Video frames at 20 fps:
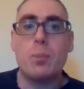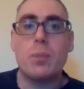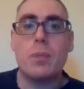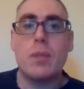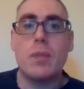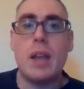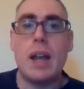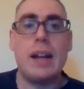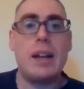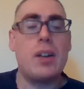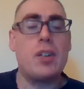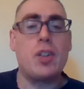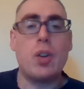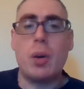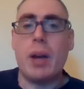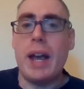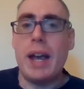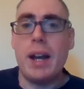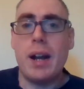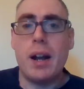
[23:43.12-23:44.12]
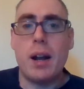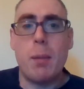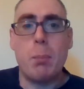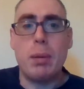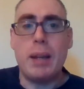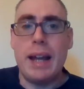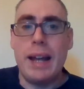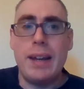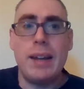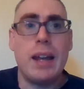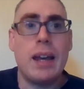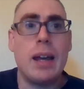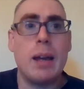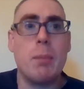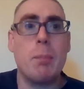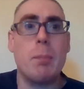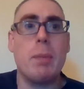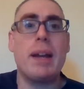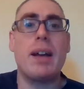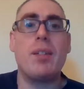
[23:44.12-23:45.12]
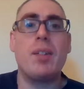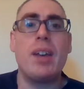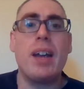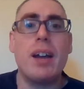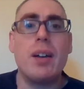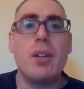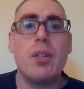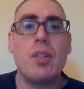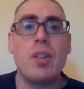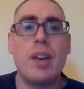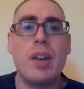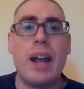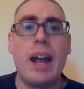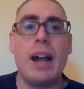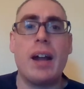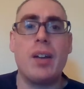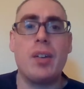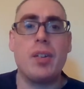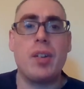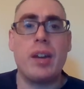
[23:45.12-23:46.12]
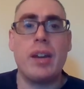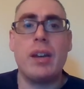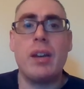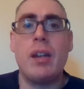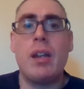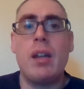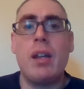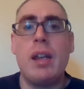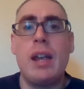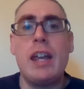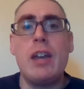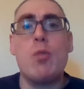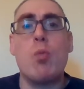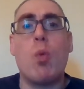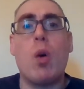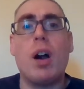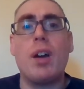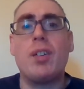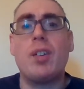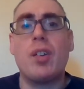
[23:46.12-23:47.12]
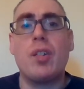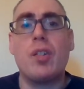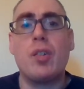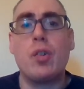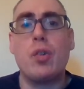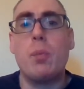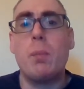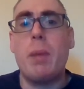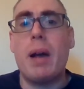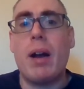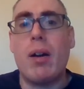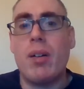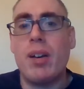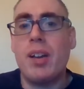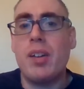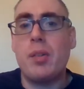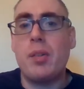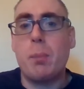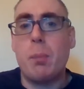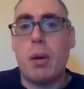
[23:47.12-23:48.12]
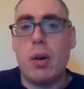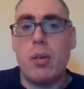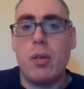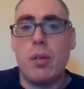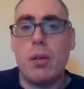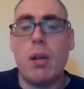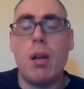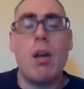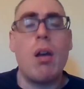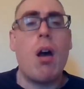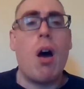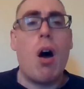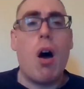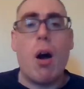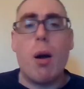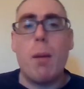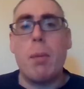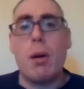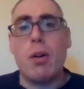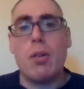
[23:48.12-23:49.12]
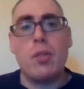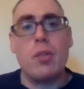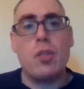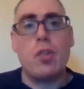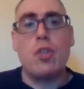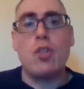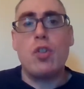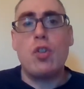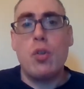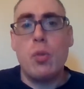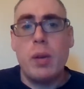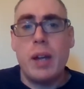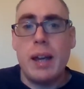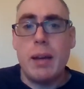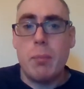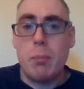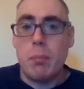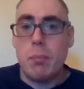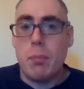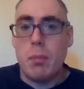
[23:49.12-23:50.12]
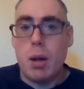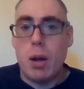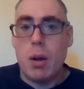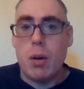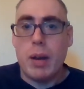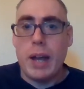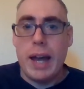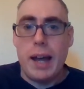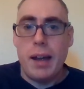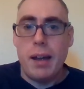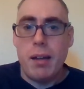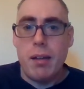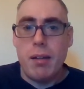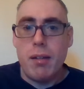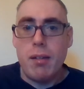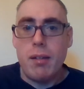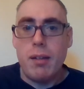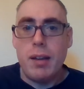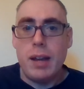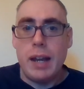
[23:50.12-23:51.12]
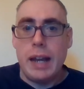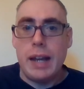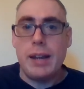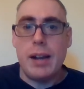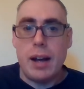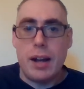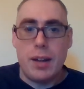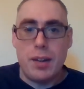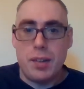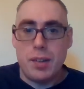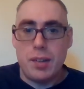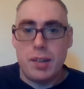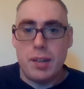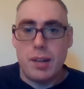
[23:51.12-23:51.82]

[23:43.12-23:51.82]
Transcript: And it's okay to complain to him because he understands and he wants us to bear his burden, our burdens to him, okay? He does.